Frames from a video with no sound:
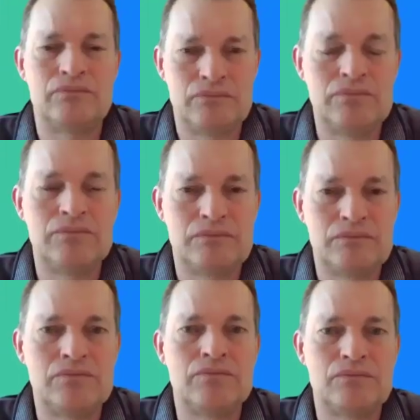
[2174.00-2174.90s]
really want to
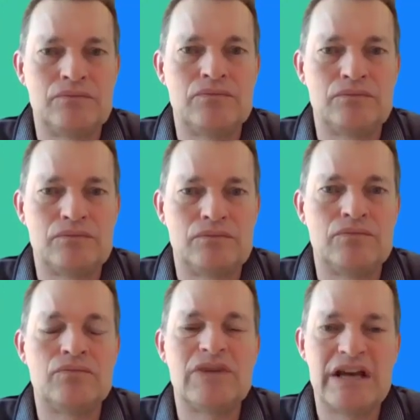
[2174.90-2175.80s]
contribute.
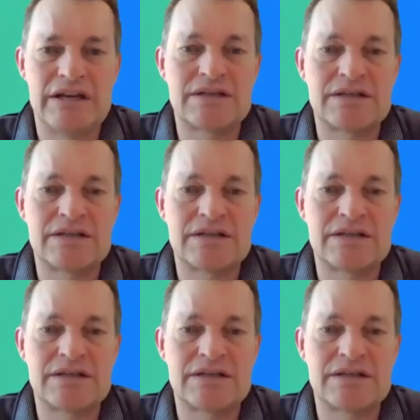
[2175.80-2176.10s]
And I